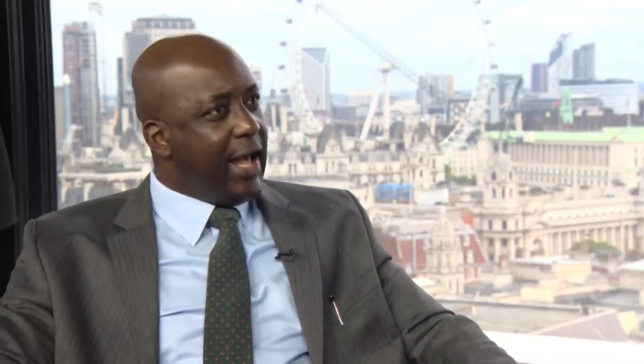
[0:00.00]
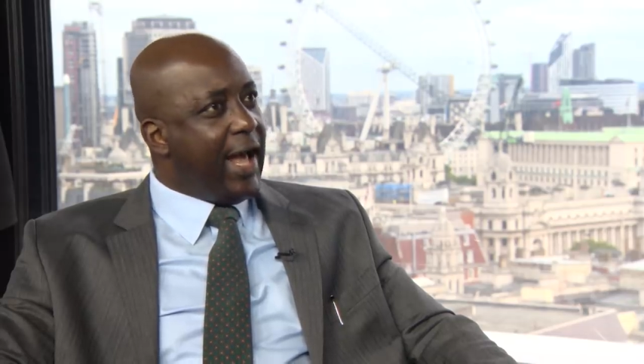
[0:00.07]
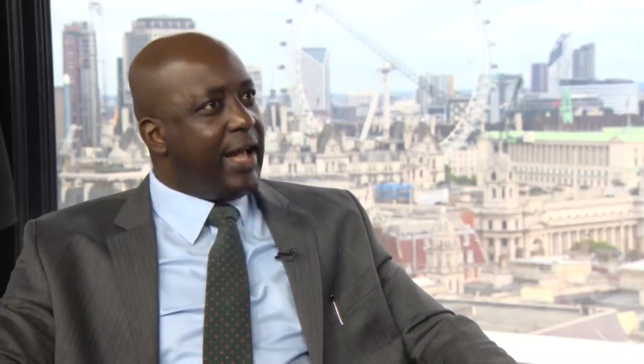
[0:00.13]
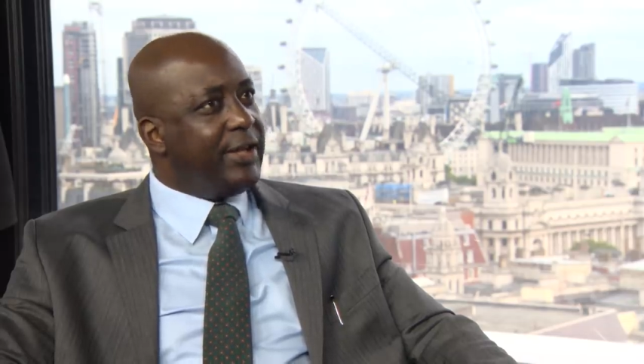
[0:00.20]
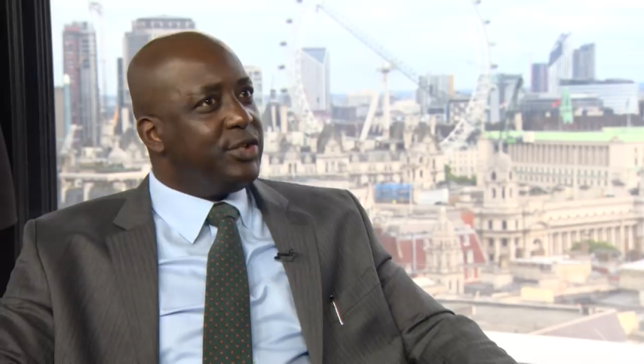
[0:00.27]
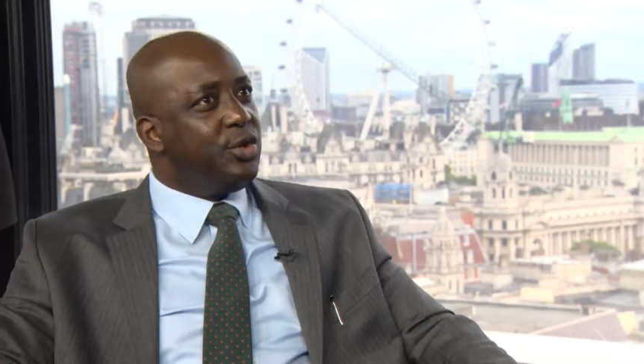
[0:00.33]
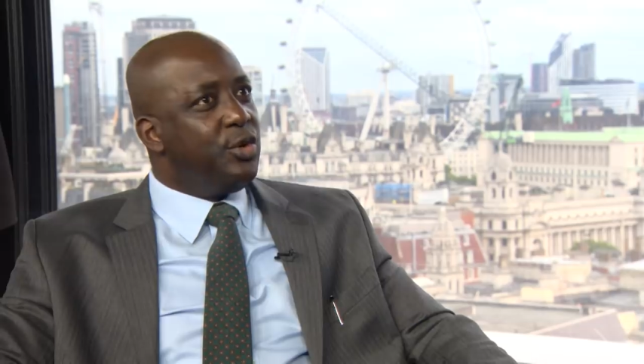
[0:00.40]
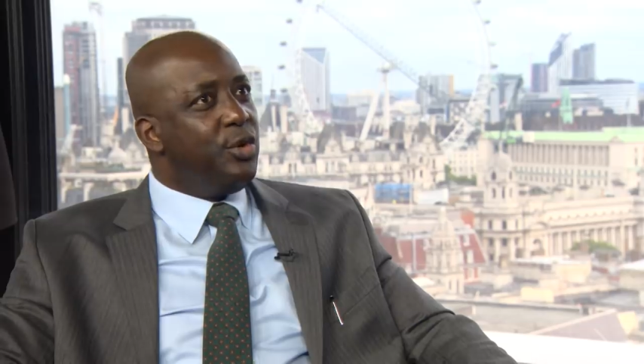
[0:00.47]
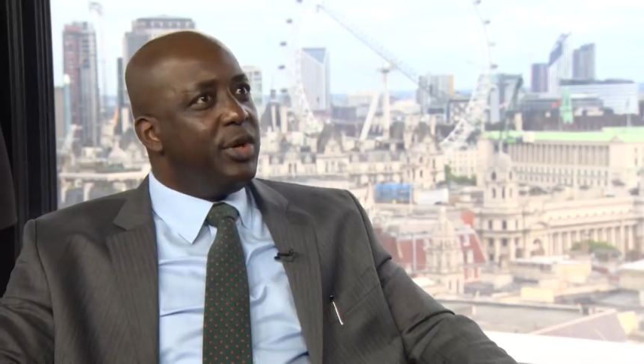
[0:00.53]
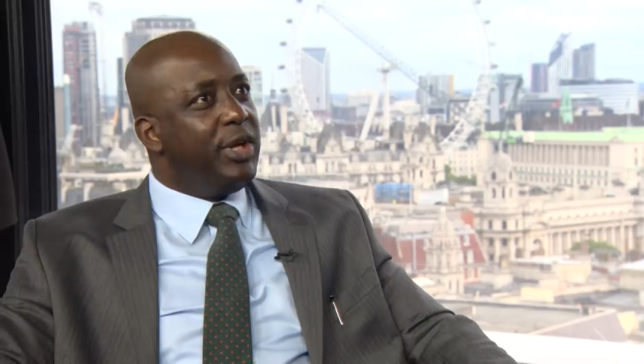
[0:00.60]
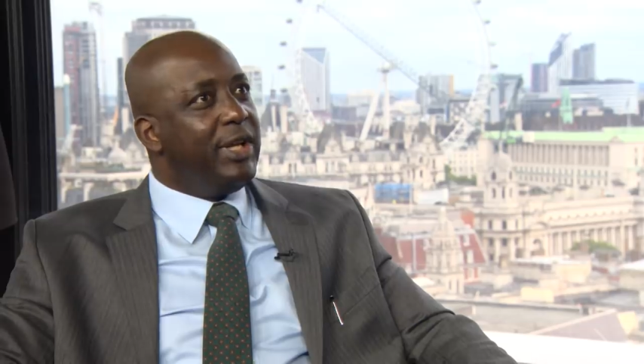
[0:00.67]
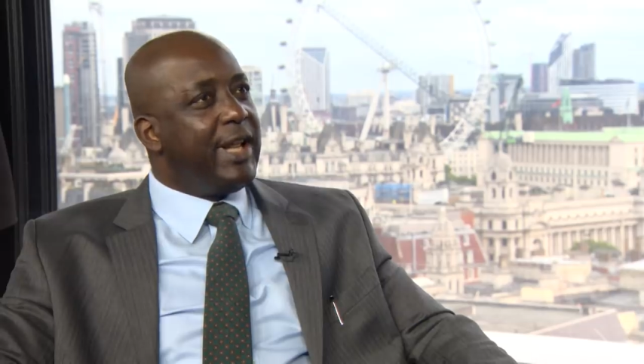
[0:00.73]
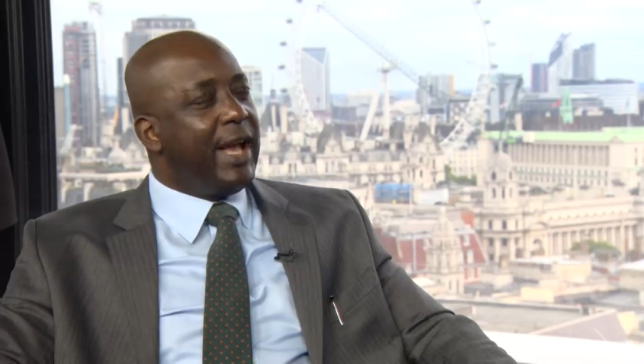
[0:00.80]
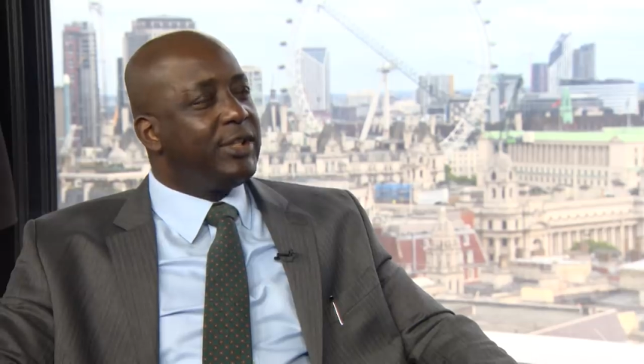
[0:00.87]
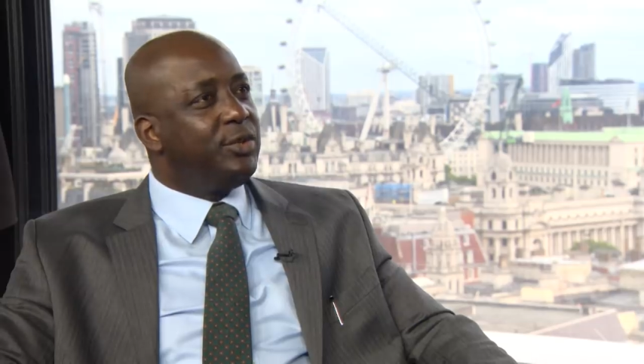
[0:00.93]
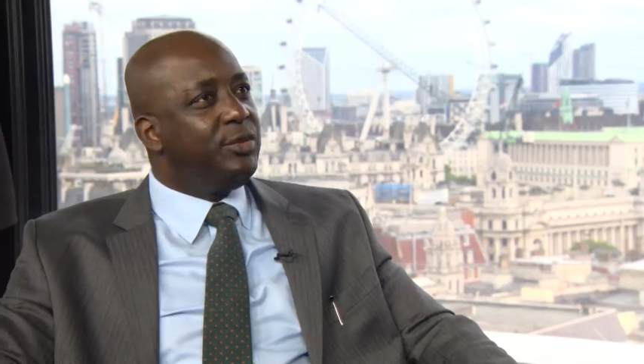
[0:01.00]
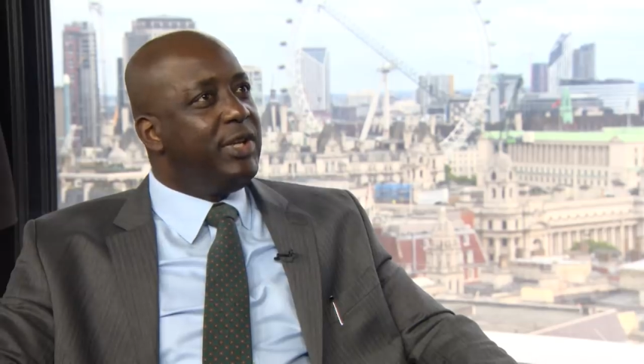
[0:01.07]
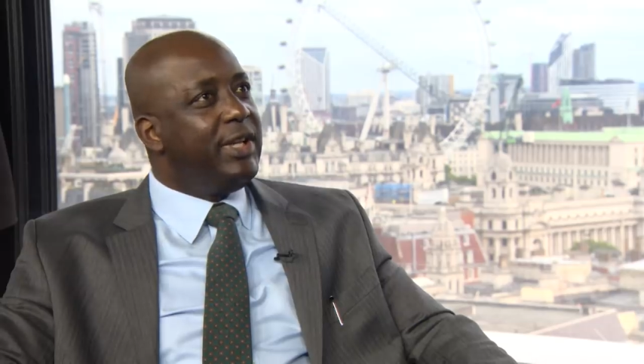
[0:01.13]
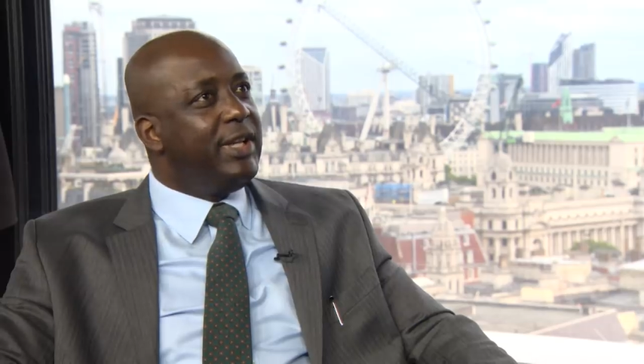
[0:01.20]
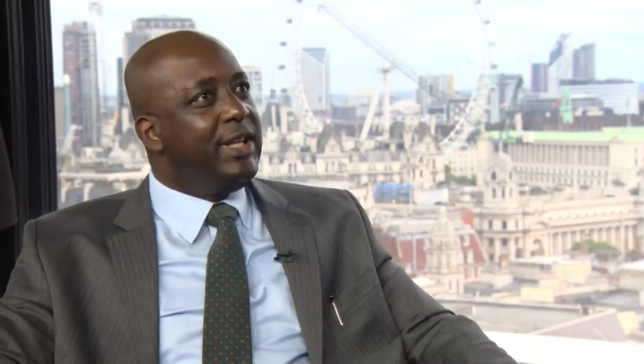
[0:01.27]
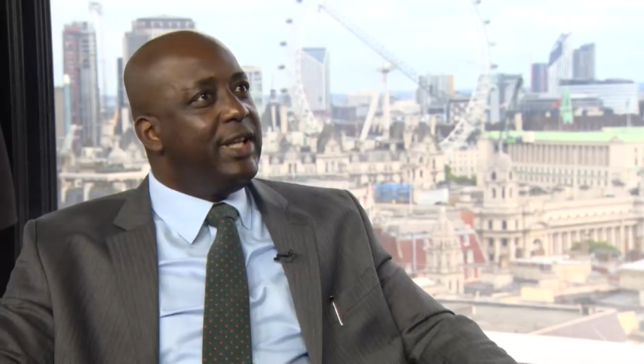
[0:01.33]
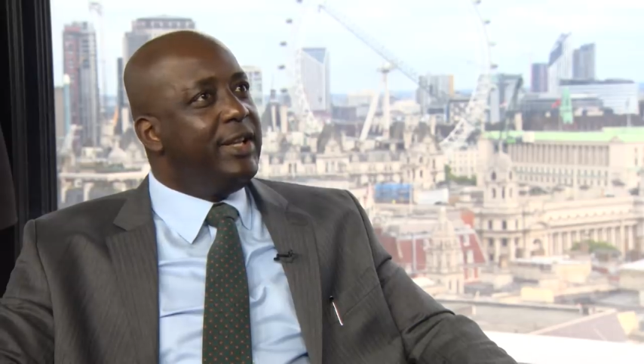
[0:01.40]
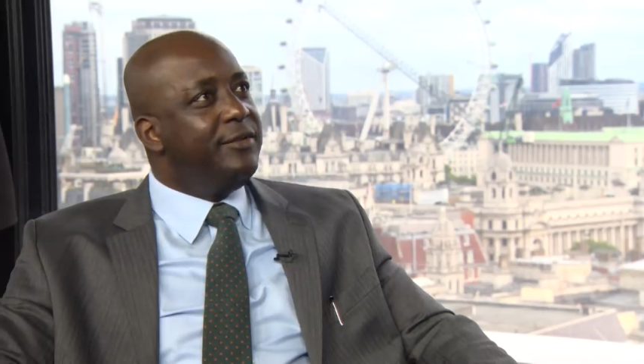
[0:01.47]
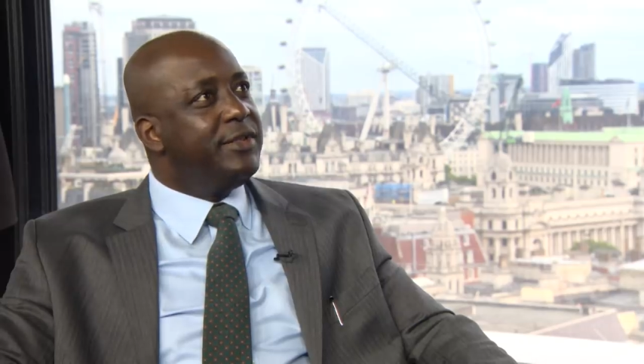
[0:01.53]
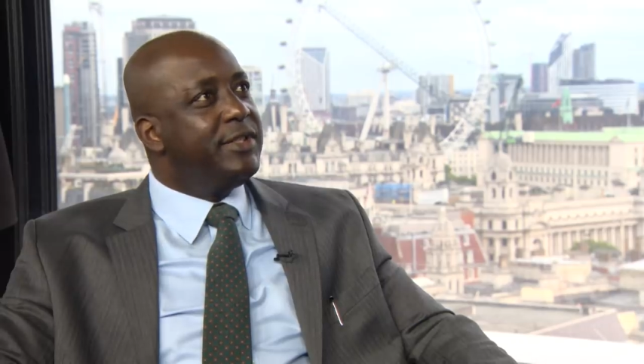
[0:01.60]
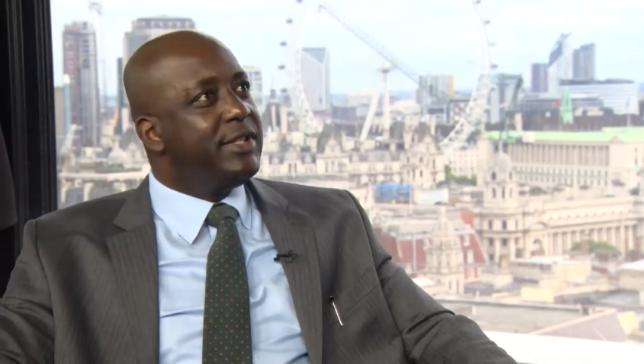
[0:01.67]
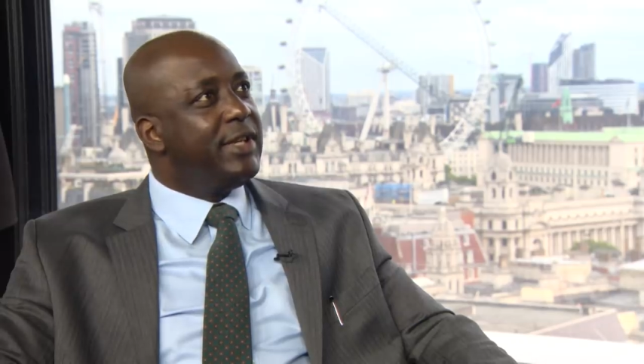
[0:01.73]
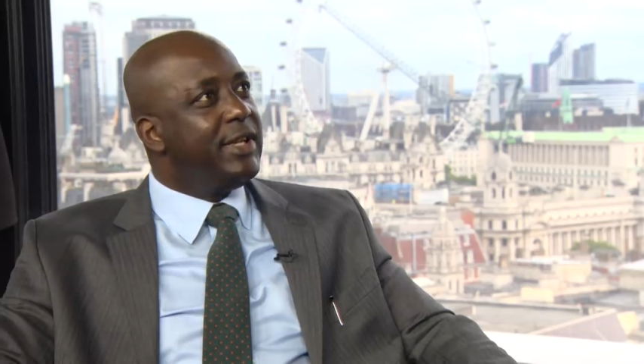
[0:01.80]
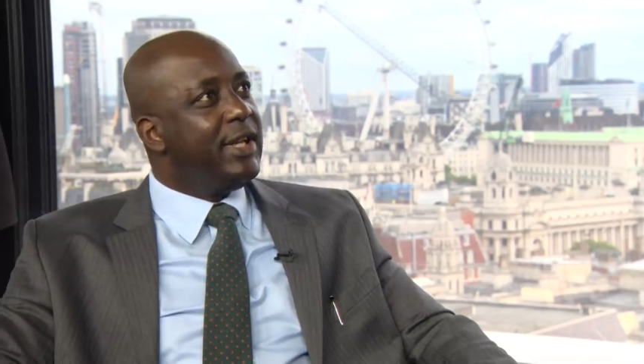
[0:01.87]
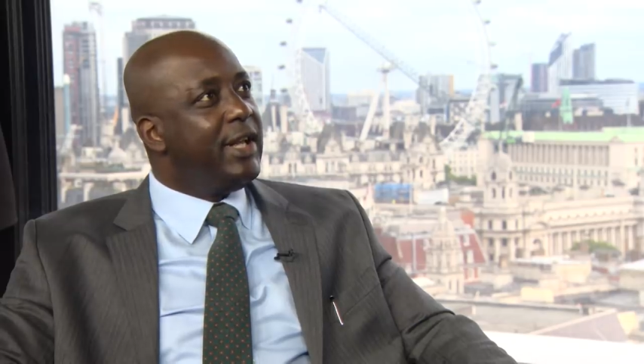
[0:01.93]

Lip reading: And so it actually gives